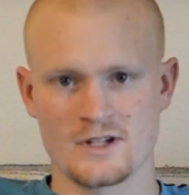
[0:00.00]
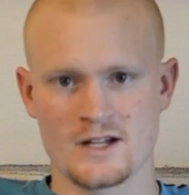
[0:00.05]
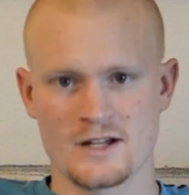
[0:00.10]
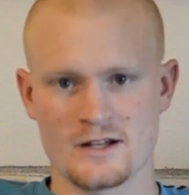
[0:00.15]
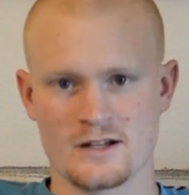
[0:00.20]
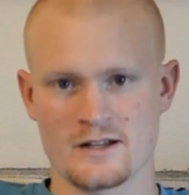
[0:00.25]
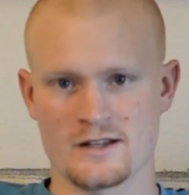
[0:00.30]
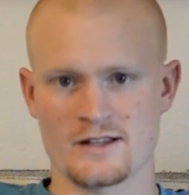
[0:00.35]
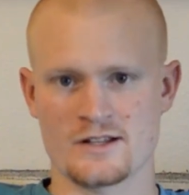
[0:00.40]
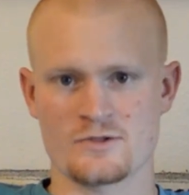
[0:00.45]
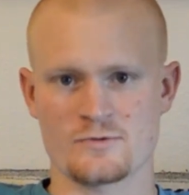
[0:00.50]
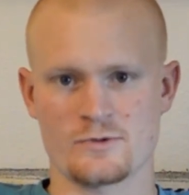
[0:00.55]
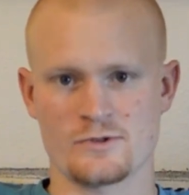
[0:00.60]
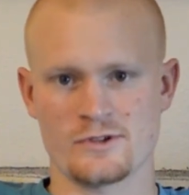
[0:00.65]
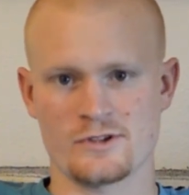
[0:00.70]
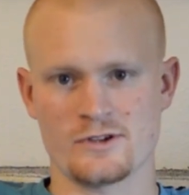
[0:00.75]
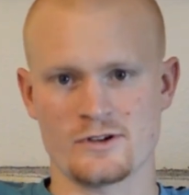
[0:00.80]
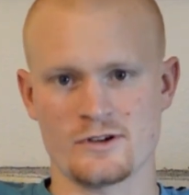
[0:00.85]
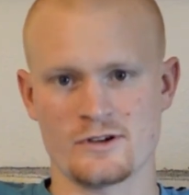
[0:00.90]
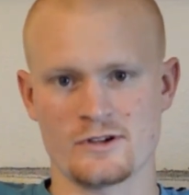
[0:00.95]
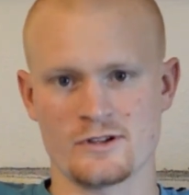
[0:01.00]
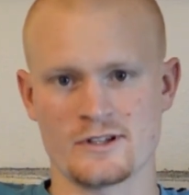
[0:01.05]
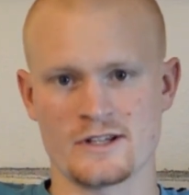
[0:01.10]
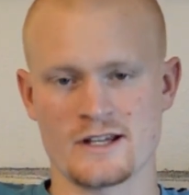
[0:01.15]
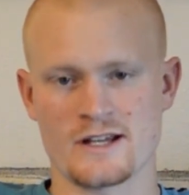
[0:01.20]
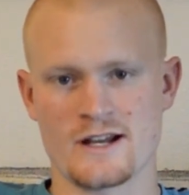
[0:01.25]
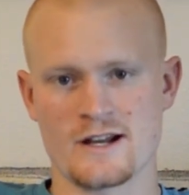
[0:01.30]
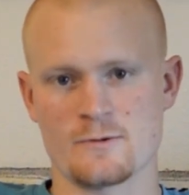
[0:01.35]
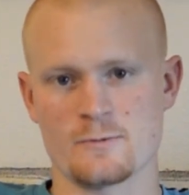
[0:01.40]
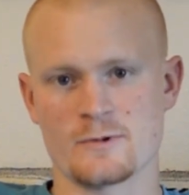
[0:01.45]
Now that's really all
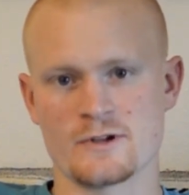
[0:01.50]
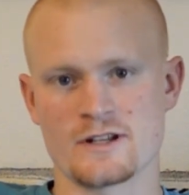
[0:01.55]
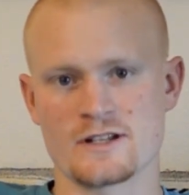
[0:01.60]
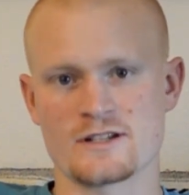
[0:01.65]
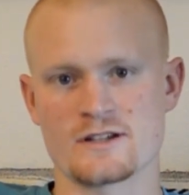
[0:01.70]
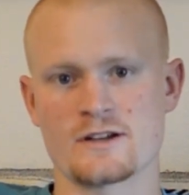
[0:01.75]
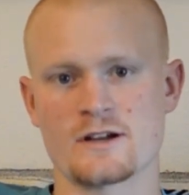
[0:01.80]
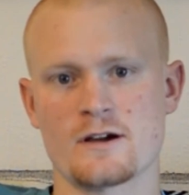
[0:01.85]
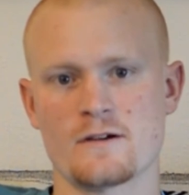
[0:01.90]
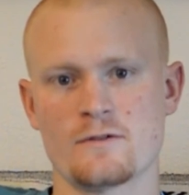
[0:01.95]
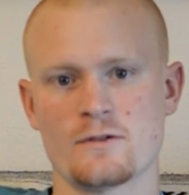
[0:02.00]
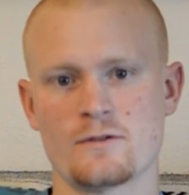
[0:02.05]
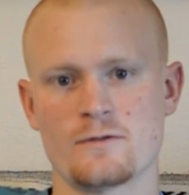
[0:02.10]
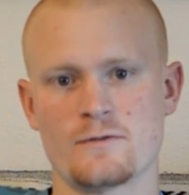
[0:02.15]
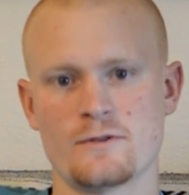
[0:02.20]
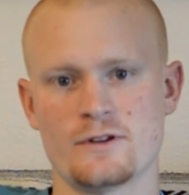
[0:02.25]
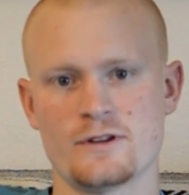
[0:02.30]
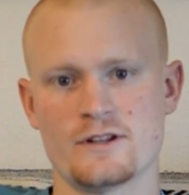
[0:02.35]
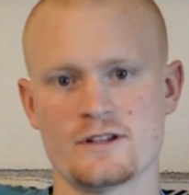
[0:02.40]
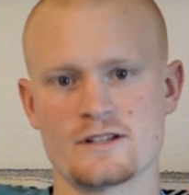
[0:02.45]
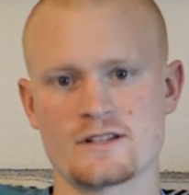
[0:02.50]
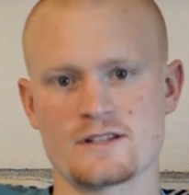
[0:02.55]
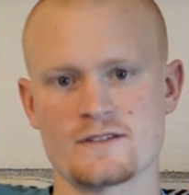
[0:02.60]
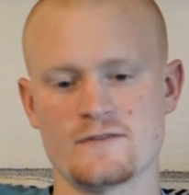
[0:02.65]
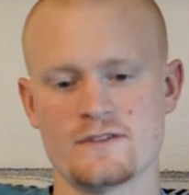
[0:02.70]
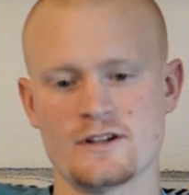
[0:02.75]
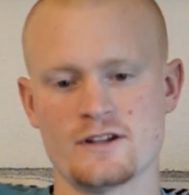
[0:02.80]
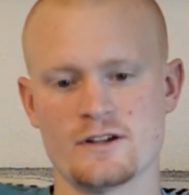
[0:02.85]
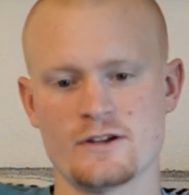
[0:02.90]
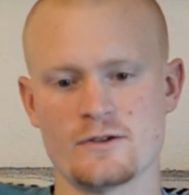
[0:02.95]
that I wanted to cover for this
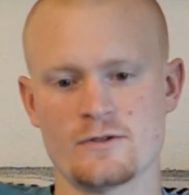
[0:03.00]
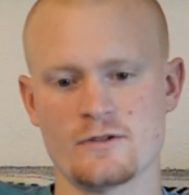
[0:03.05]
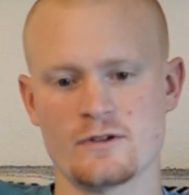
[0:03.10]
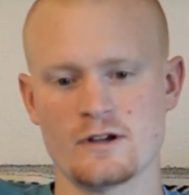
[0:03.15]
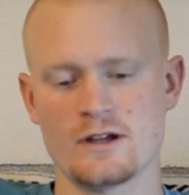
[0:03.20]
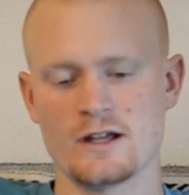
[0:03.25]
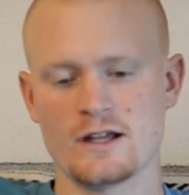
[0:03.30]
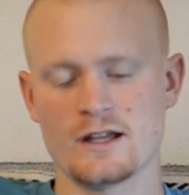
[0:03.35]
video,